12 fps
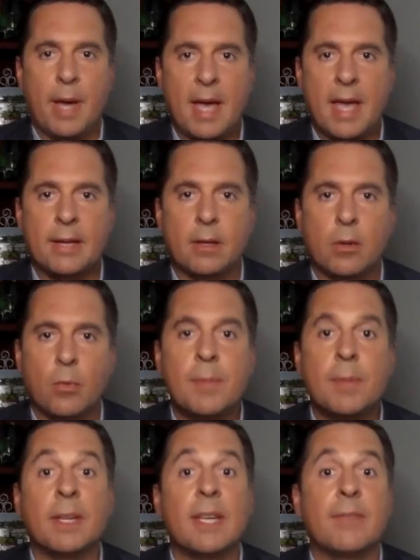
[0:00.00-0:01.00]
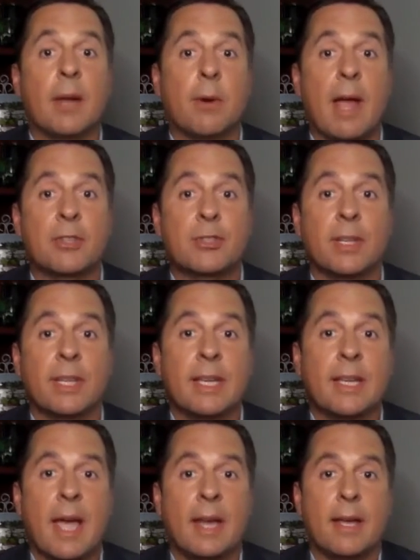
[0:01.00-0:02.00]
but we believe they were
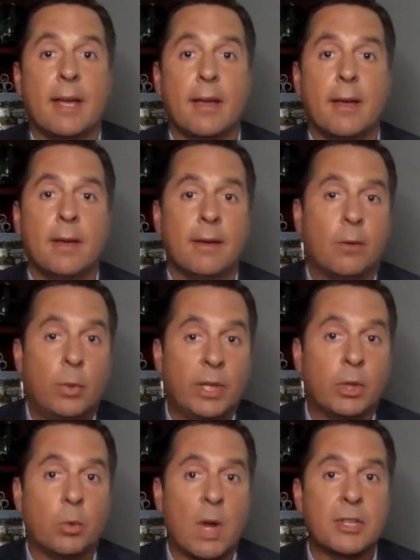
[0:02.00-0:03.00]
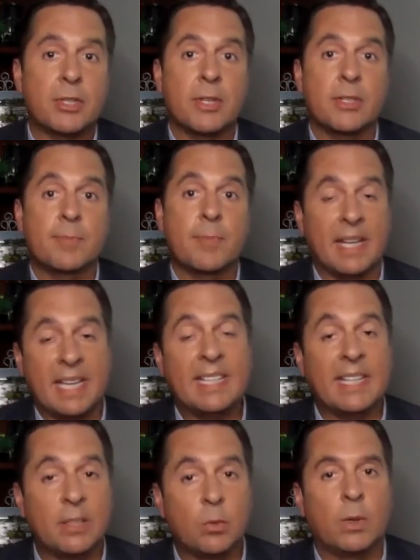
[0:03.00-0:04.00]
actually kind of real Russians, but he
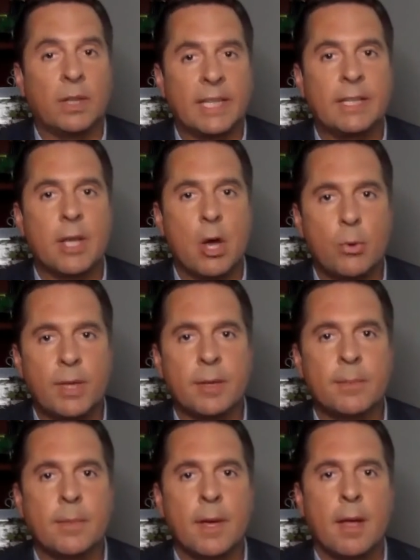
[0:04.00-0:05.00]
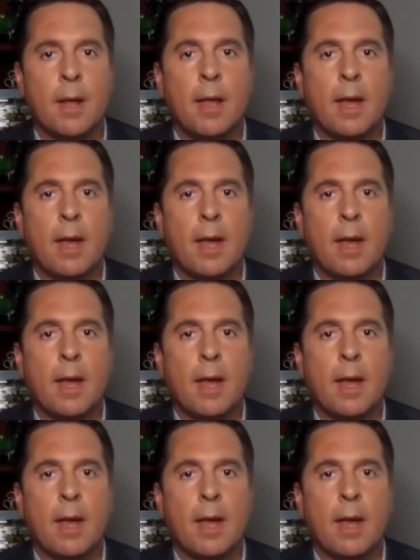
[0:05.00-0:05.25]
didn't really know them.